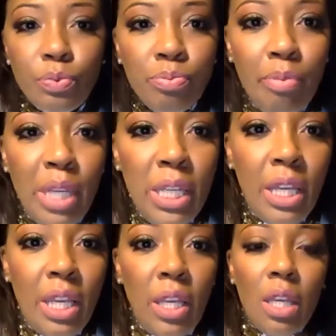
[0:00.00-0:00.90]

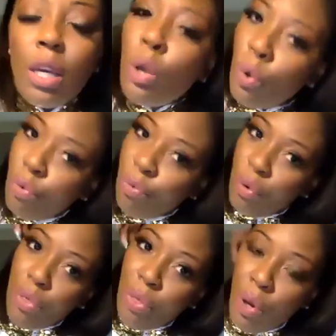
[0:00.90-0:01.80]
meeting
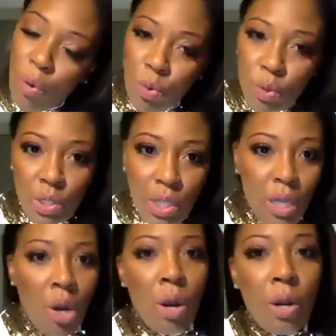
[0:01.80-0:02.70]
for those that
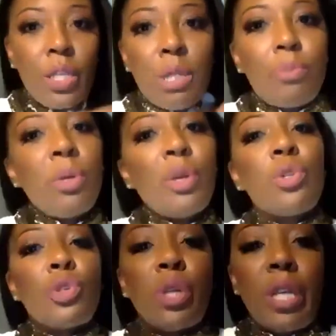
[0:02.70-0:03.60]
are
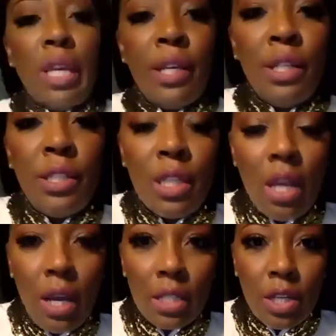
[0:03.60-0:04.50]
spiritual kids.
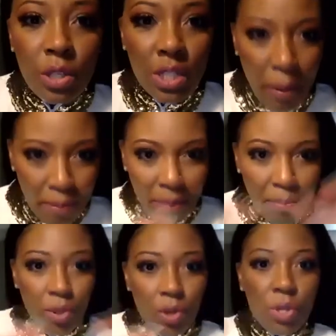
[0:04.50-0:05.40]
So there's some
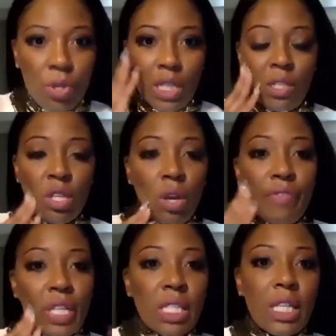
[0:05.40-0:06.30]
people that are just, you know,
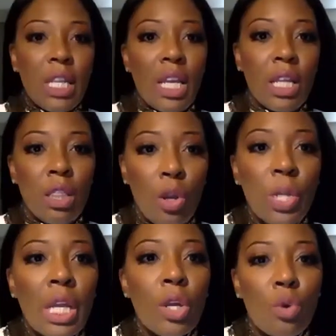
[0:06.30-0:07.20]
visiting and
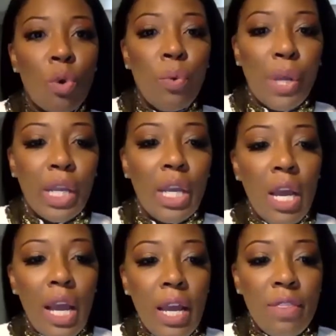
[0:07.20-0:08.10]
learning and growing.
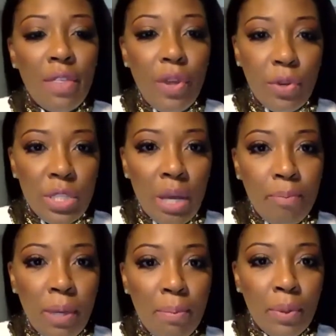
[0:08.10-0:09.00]
And then there are
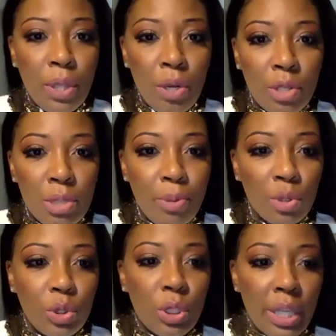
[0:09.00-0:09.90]
some people that are
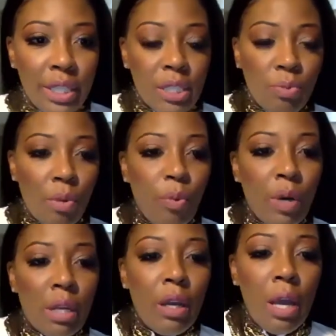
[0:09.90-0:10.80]
spiritual kids. And we
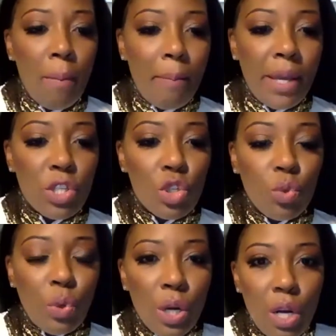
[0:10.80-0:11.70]
want to make
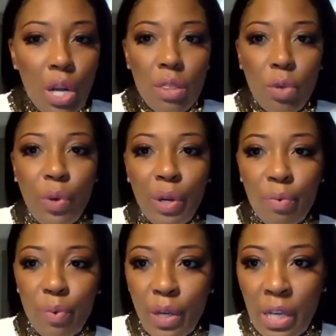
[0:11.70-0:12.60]
sure that we're
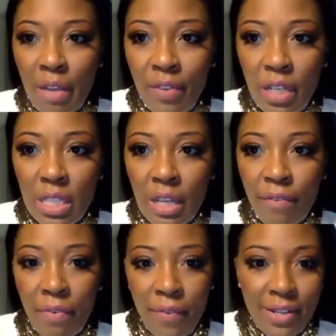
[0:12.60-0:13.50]
giving this
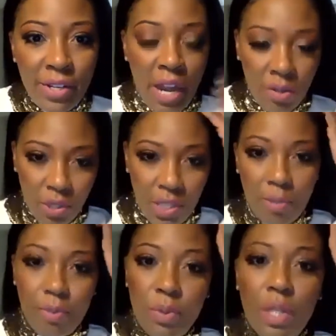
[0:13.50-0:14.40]
information out to
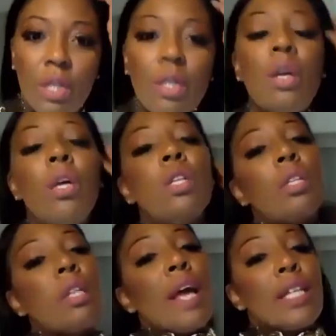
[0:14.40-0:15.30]
some, to,
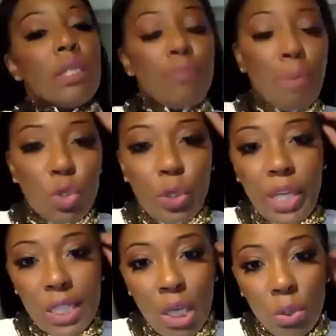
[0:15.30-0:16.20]
to like spiritual
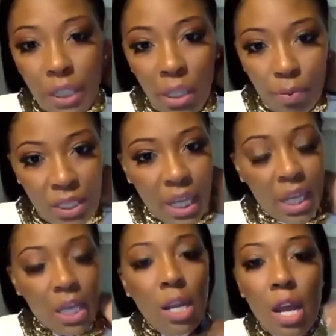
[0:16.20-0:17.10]
kids only, he was
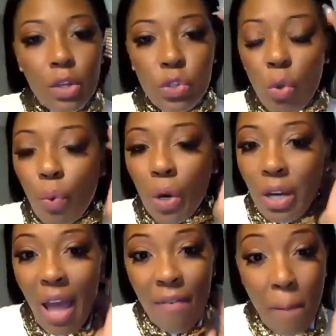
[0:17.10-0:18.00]
saying. So we're
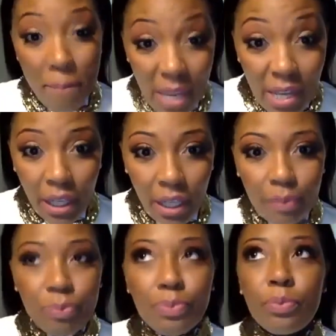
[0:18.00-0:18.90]
going to have a meeting.
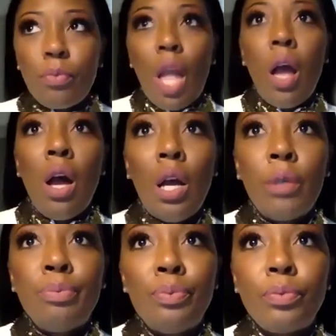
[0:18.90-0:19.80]

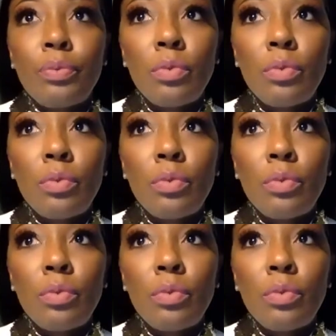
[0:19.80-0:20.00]
Um,